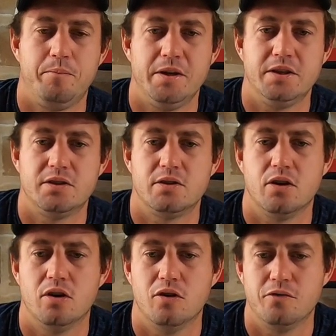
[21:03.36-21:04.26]
piece
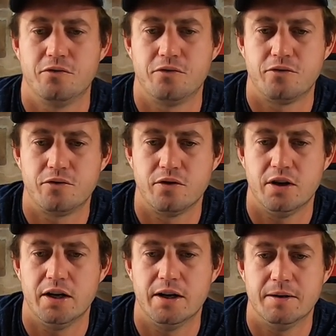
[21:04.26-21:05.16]
of
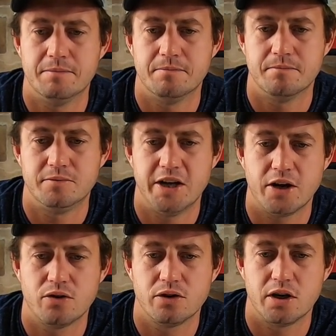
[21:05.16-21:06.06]
um,
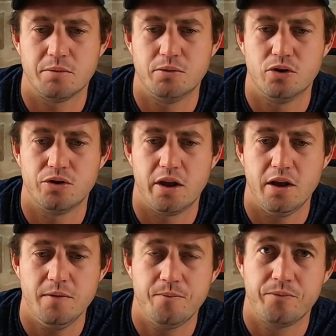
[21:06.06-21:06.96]
Dacron that I put on
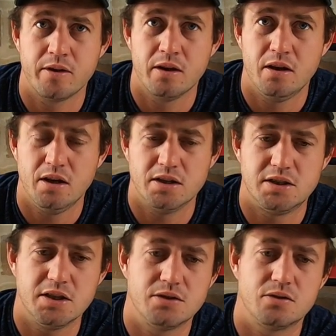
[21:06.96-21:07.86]
there—it's
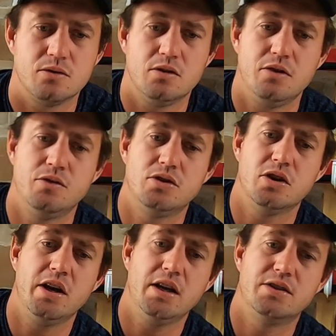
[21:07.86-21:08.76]
just, if you
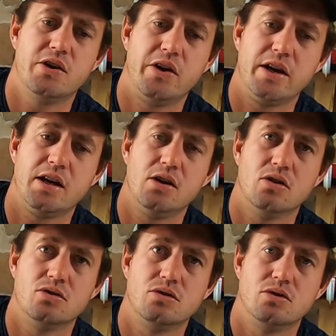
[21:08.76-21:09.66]
tie it directly
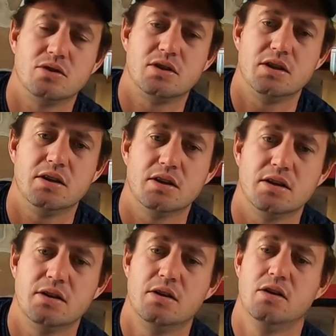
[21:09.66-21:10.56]
onto your sinker,
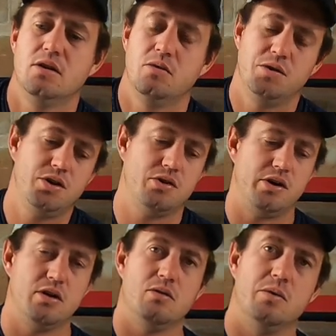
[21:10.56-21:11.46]
when you
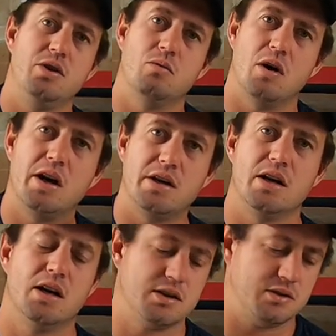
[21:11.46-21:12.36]
reel, when you wind
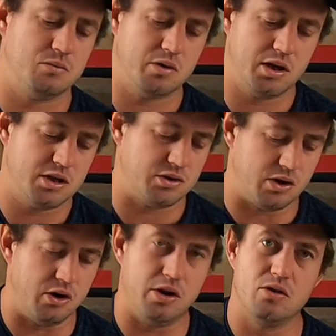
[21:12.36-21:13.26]
out and while it's
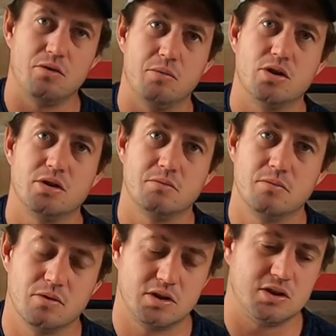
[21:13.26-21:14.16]
rolling on the
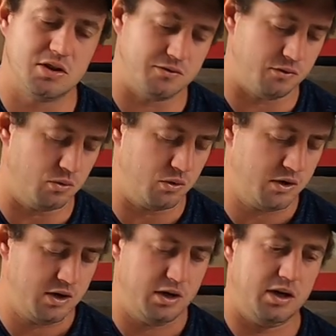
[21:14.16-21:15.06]
bottom, on the seafloor,
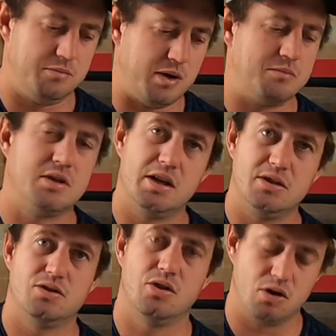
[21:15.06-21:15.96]
it bumps
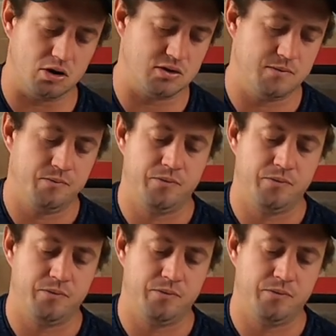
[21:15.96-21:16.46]
against the rocks